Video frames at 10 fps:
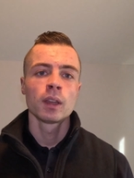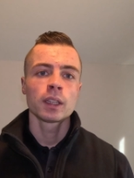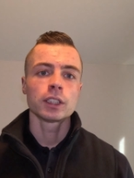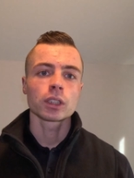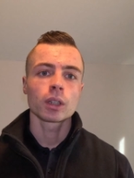
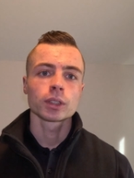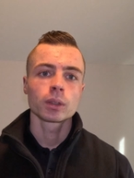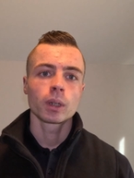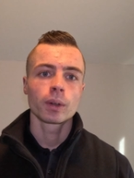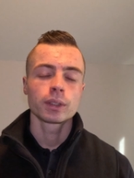He's also
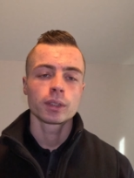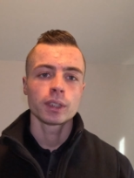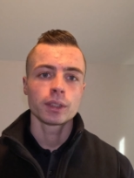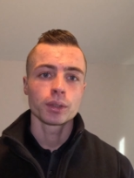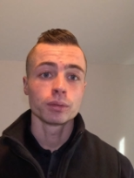going to
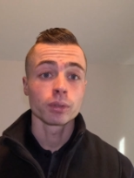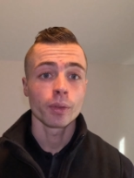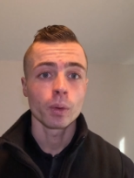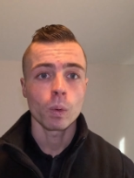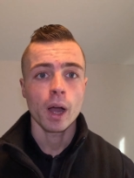need to
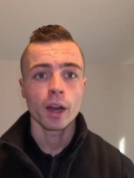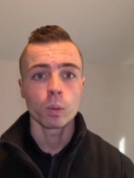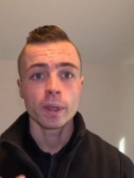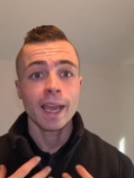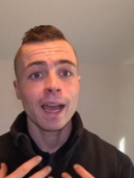run the wire.
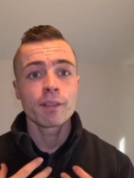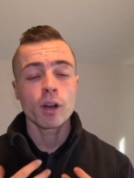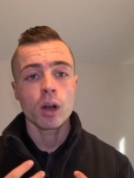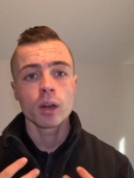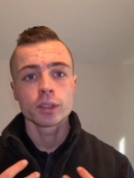We have
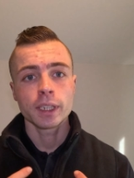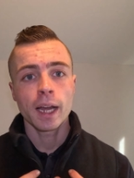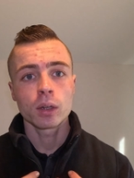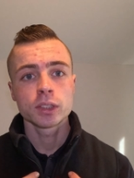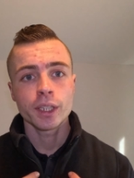our
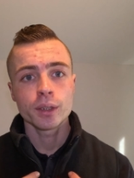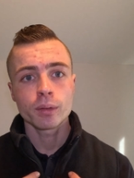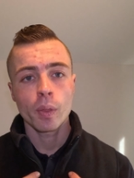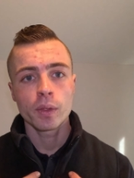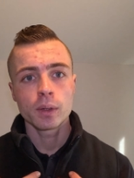tile setter
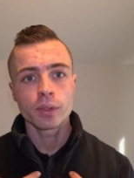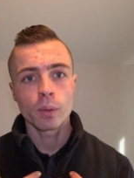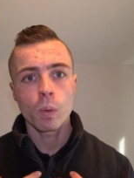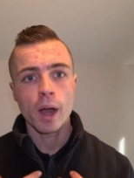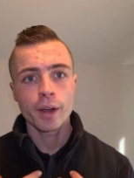run
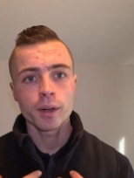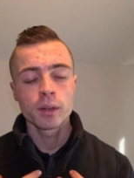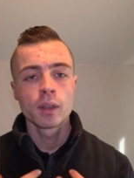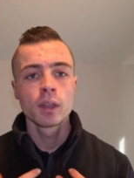the wire.